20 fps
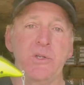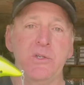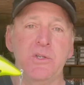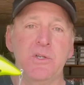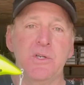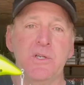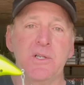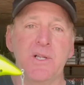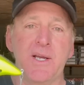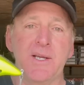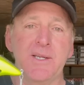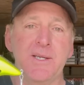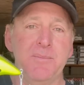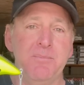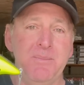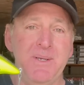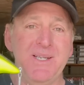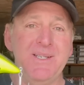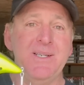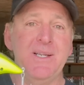good like in
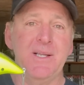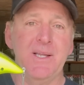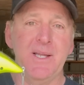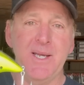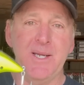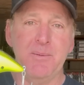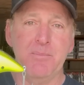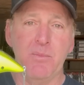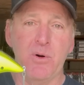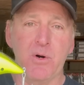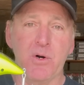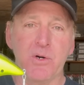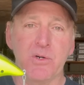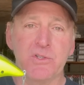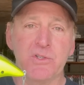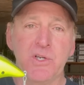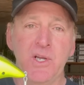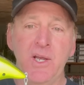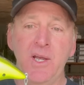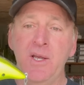mid to late
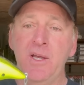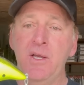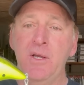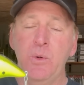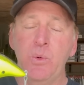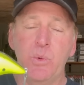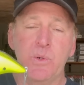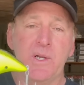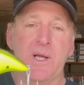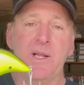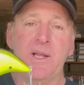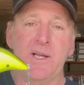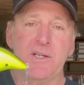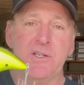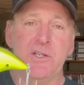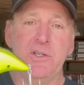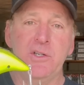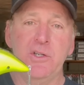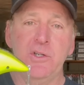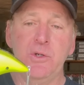March. What I like
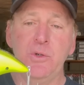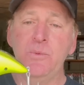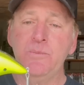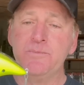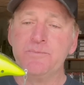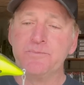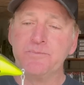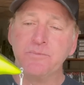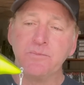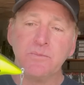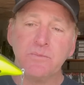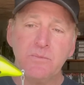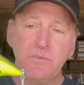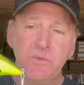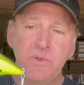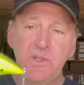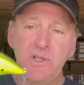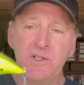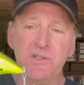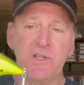to do
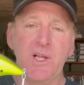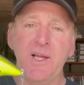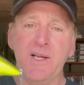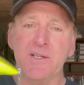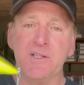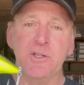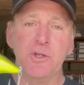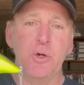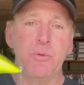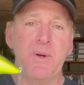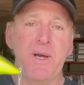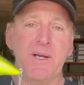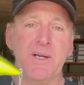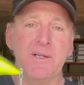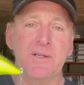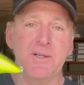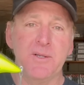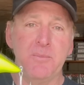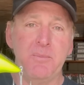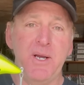is I like to go back
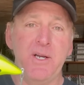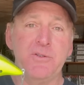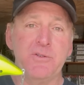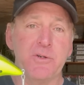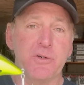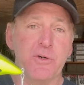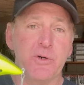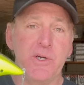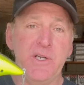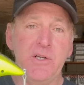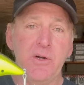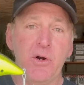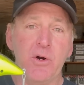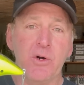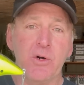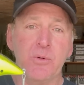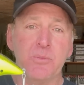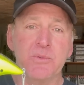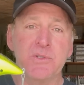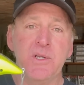into the major creek
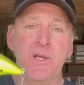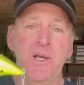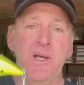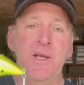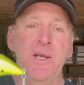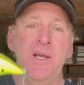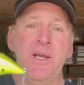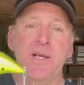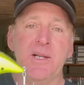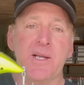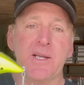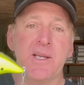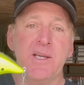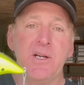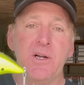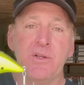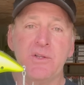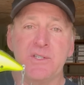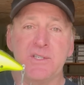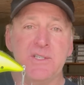arms, and I get
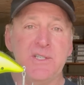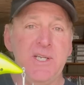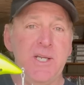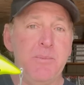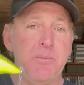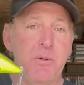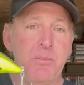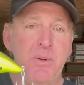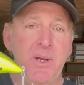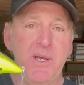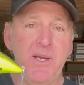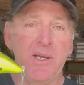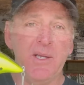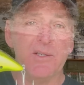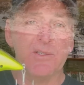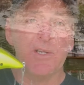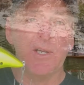on the steeper banks,